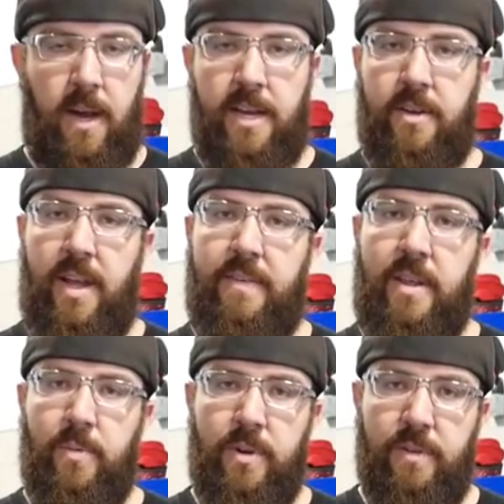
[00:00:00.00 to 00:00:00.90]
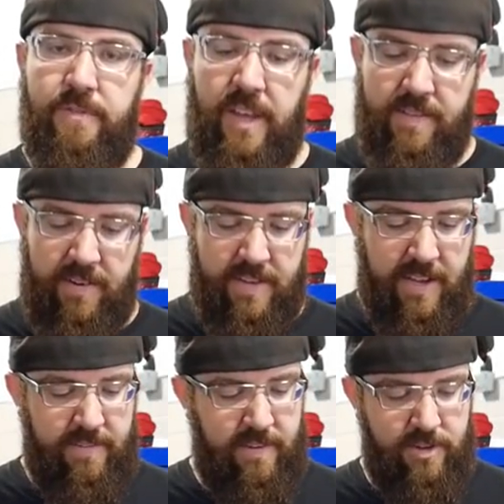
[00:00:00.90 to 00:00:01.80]
I don't have any real fancy
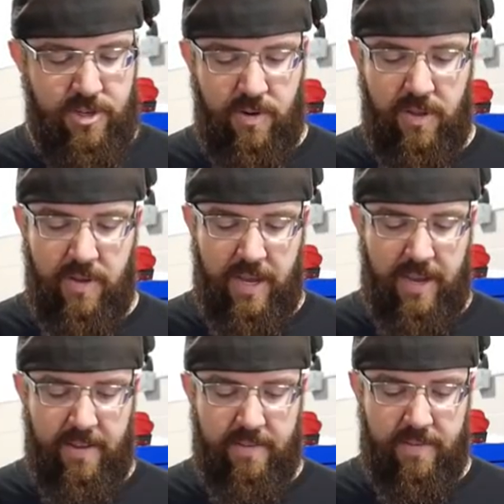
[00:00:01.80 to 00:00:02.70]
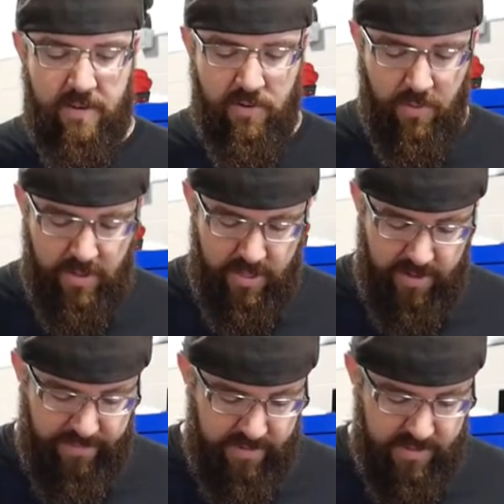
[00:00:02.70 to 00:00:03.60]
tests to show you guys the torque and
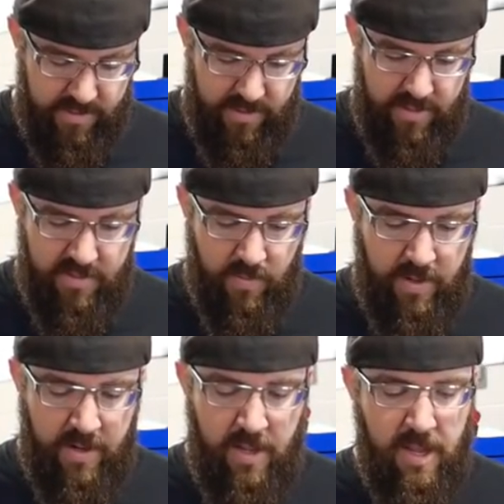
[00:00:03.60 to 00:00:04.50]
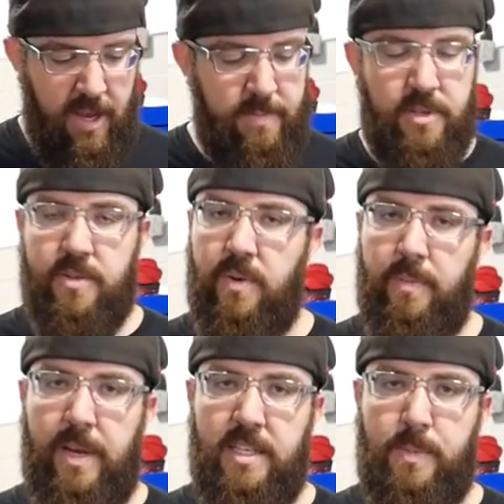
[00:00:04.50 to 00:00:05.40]
differences on this one. I'm just going
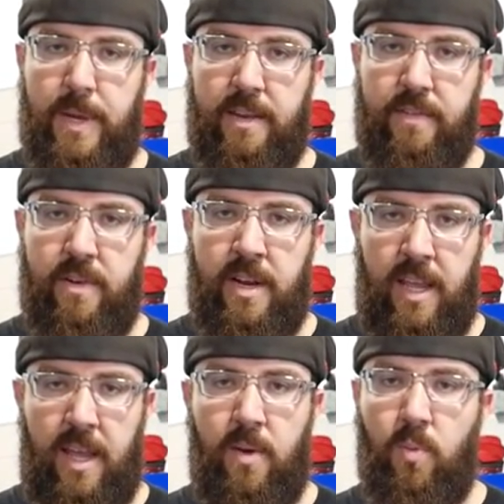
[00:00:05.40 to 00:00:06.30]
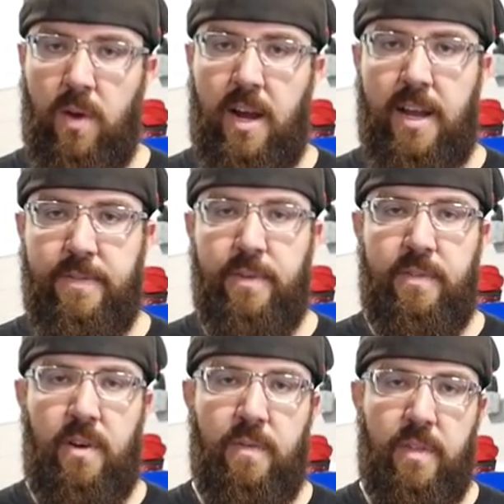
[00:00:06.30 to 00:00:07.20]
by specs on it and what I've
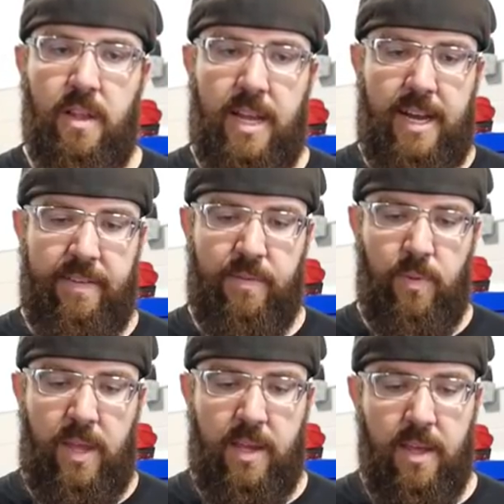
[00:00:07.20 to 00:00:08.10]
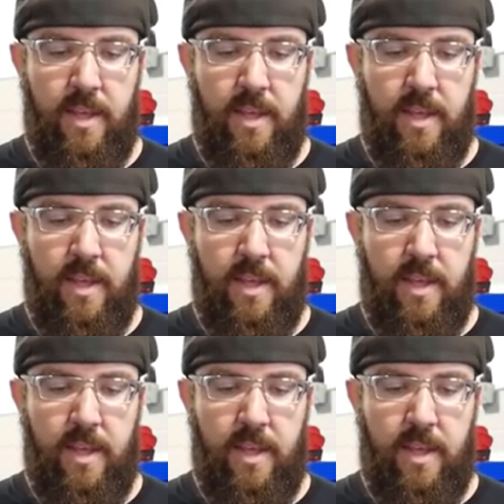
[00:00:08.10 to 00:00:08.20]
used it over the last week.